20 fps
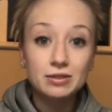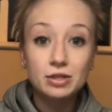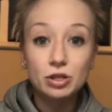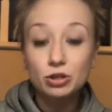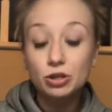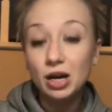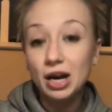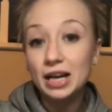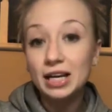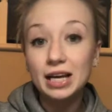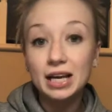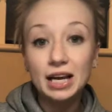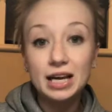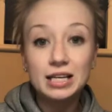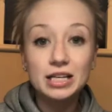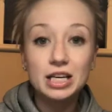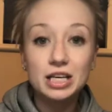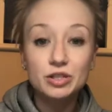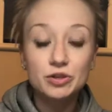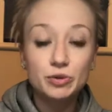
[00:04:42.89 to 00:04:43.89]
to try to get
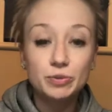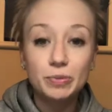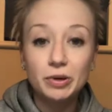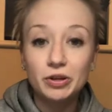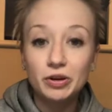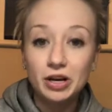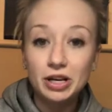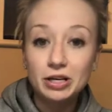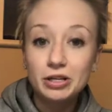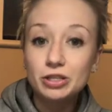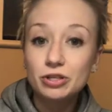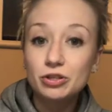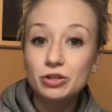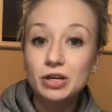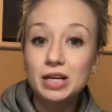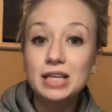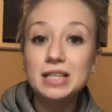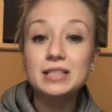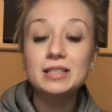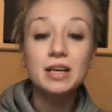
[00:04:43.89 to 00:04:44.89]
ideas from other
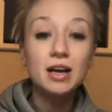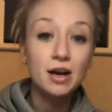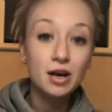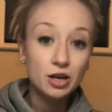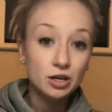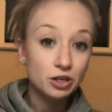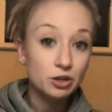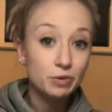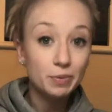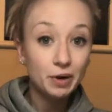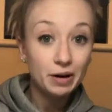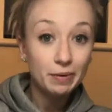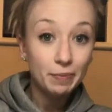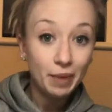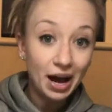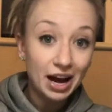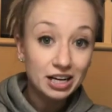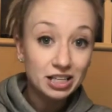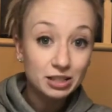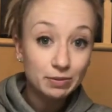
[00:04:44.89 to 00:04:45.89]
industries to bring
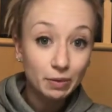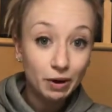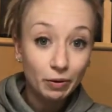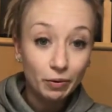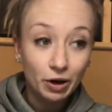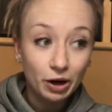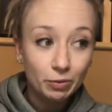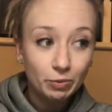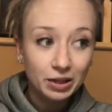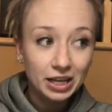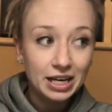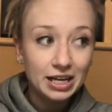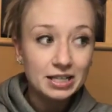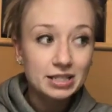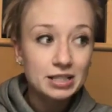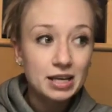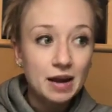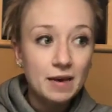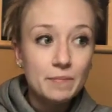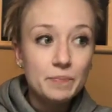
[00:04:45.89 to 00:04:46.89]
back to my workplace.